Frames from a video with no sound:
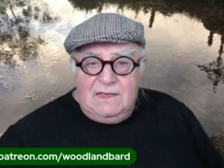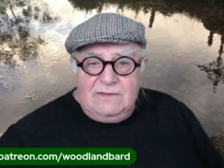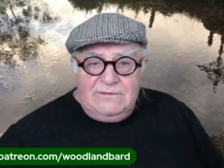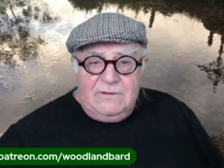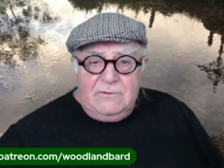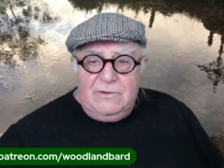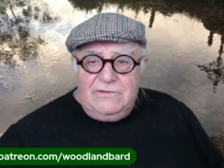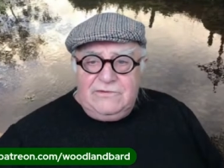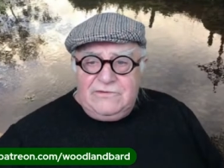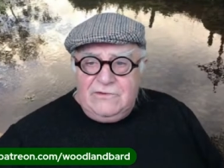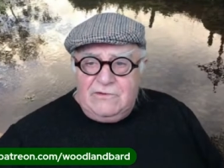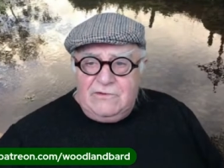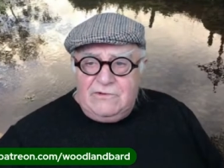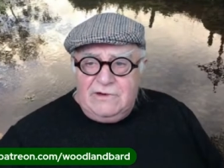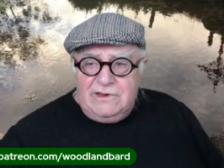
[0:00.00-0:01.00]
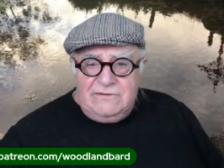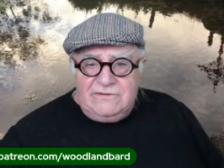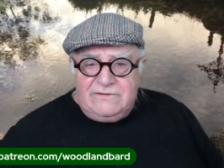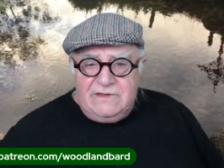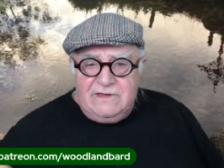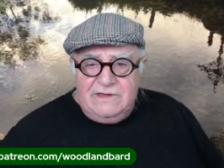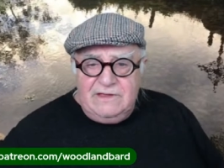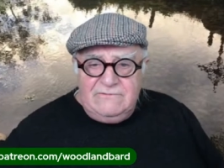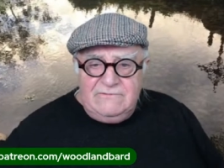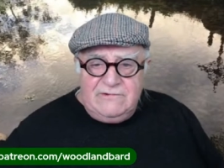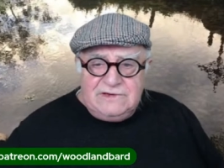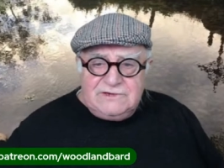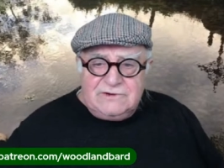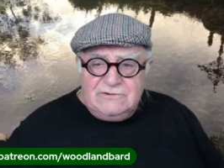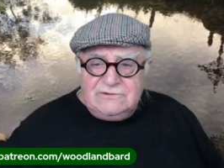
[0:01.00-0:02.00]
So with stories and
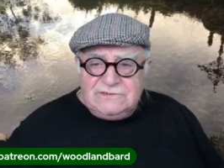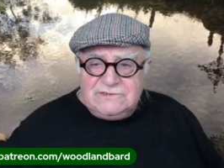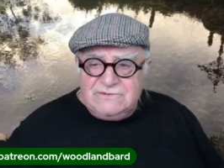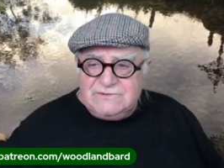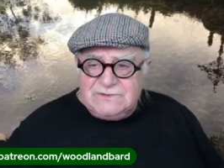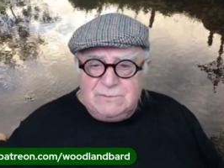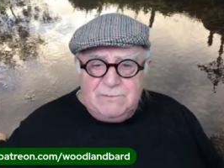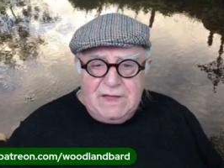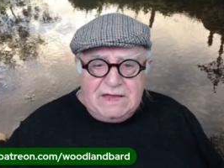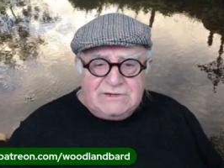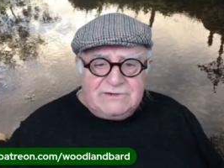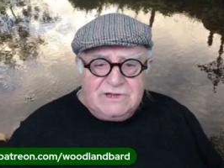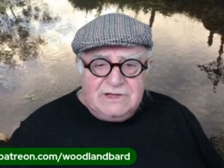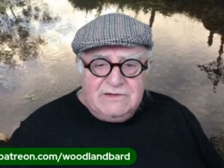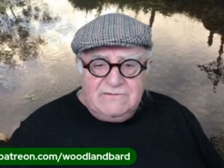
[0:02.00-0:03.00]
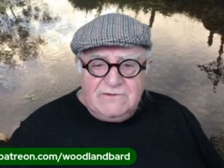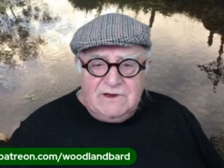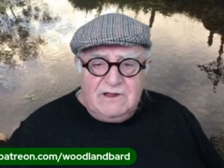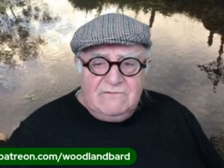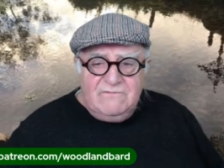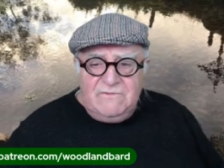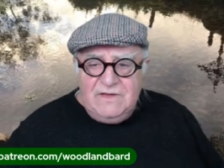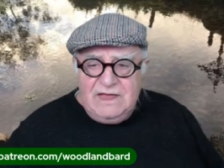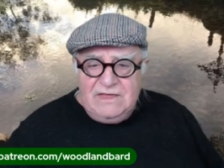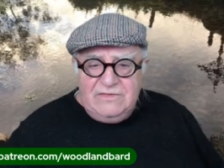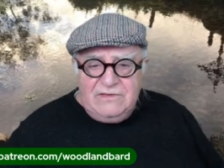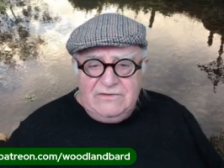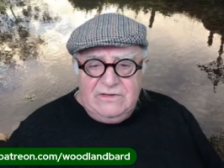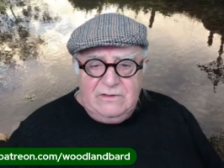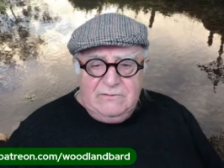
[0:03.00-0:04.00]
rituals of Saint Patrick of Clonfad,
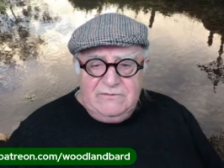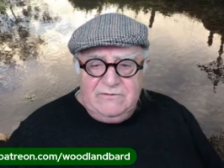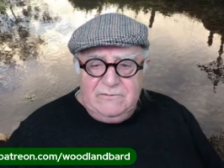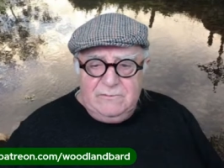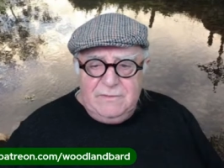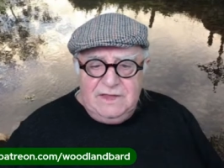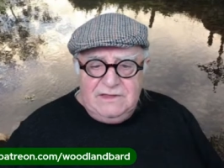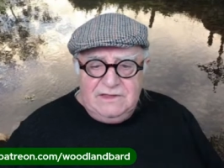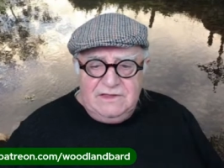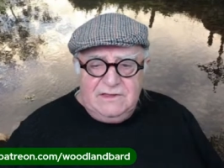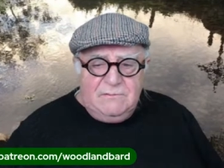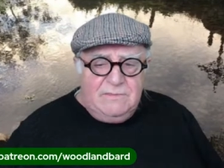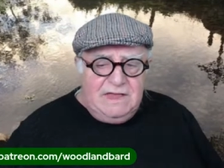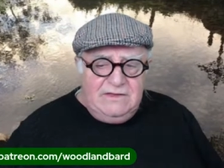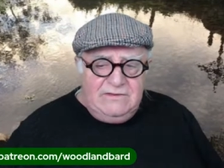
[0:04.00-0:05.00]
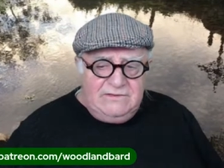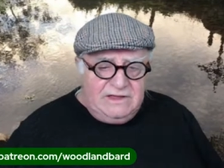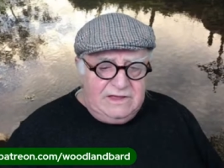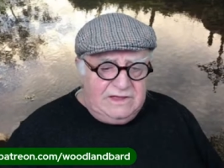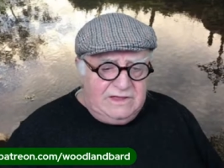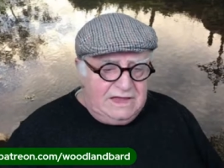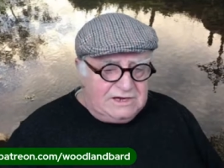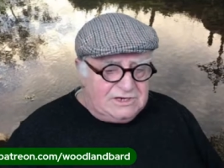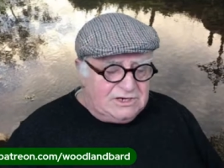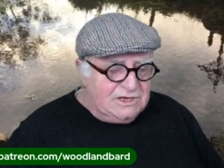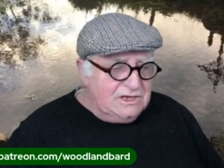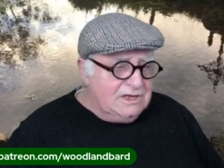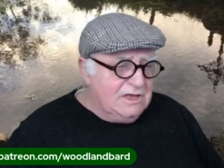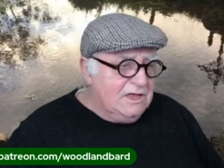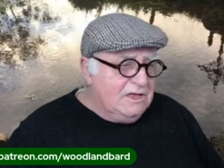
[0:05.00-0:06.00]
there seems to have been an amazing
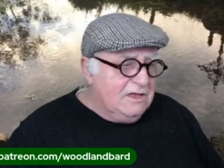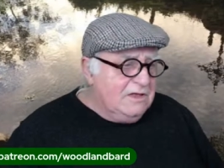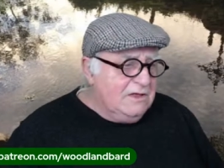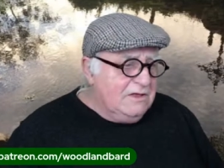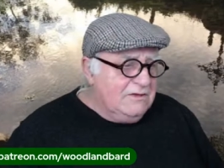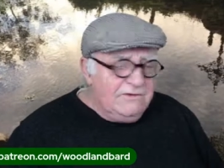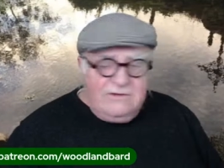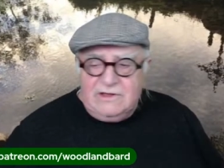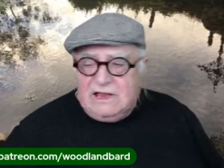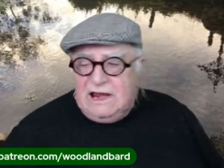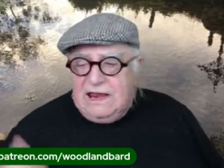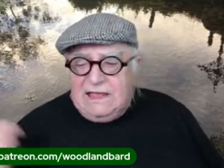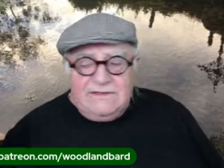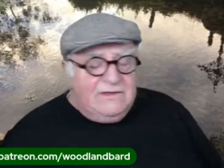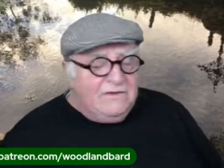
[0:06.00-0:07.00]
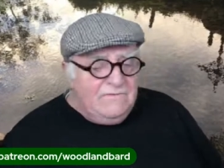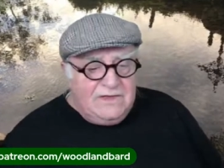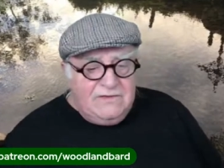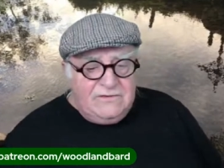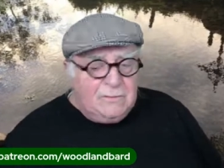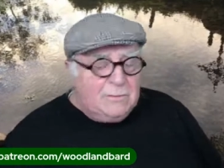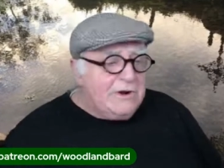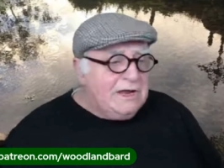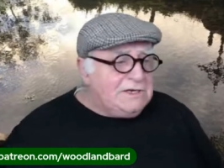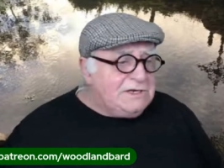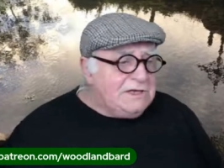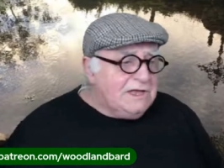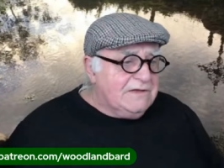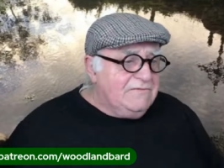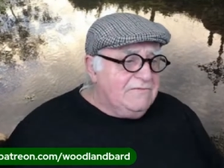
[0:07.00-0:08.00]
connection to collective
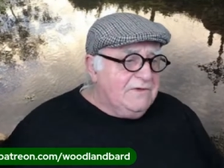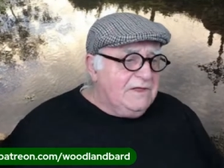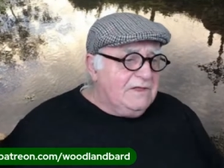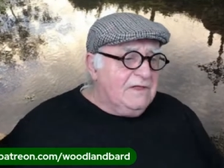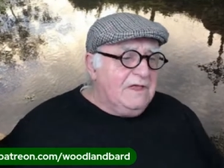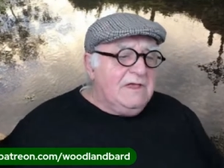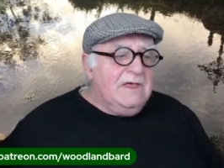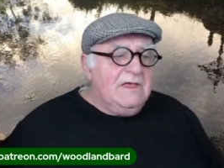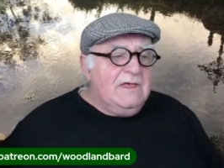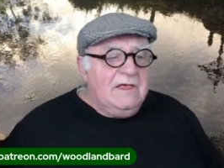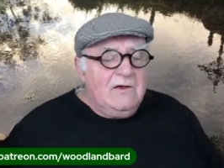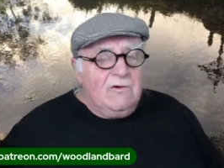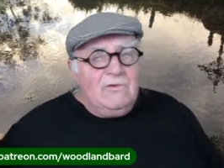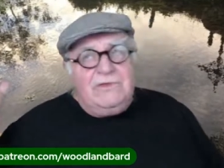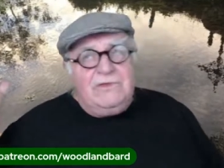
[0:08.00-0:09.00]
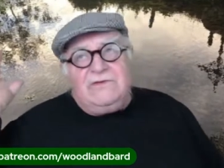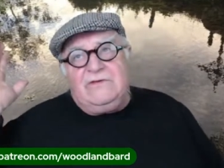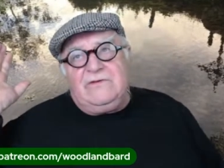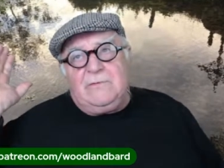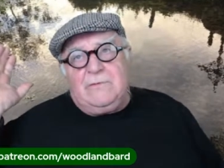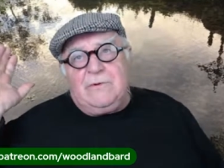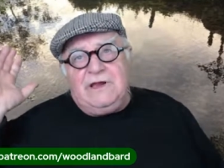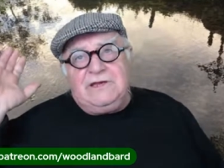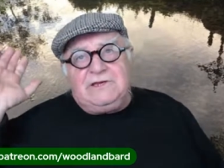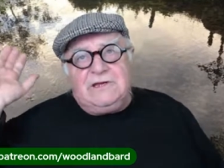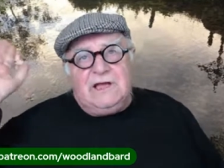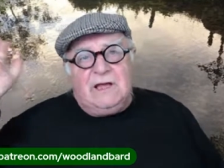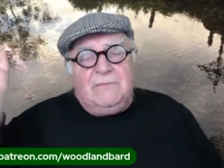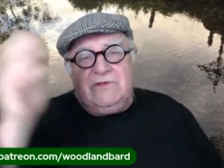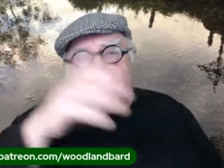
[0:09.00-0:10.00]
inspiration, I feel. All this
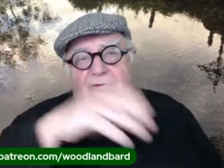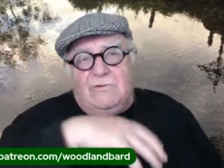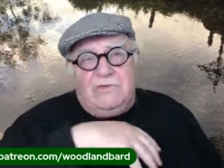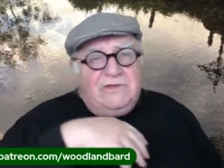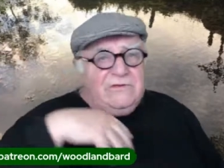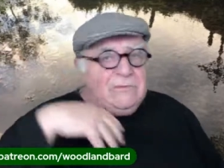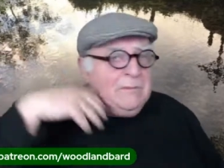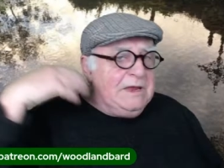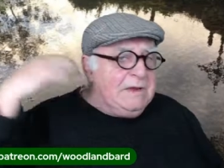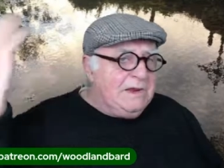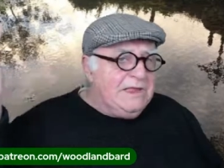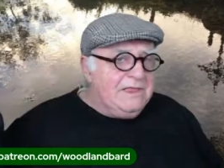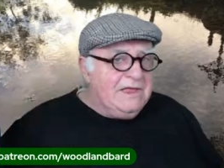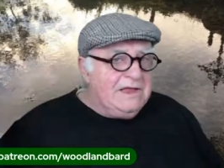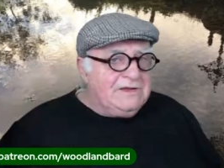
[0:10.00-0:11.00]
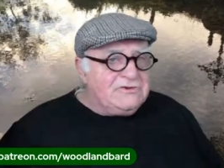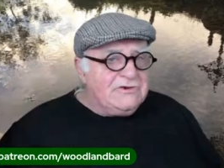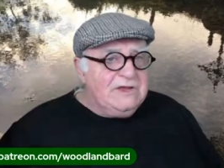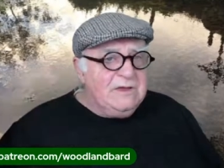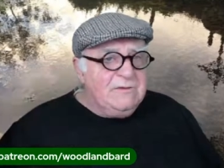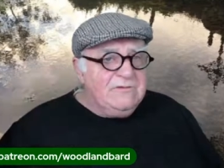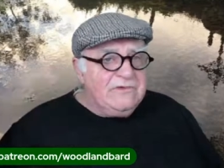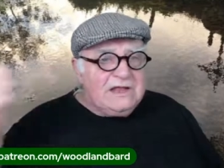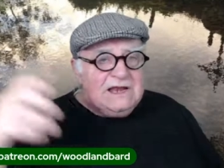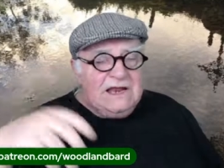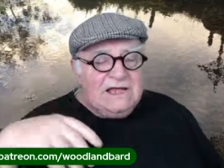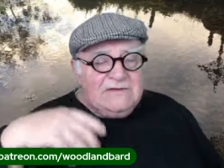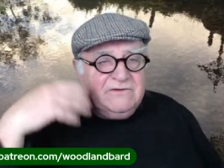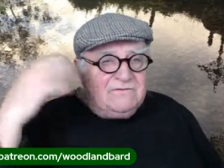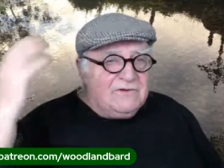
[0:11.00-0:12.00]
inspiration coming to all these people in their dreams, the
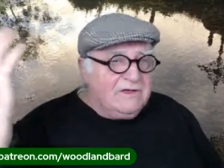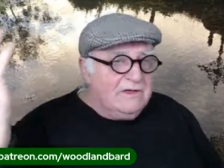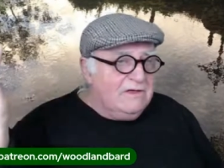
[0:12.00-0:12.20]
collective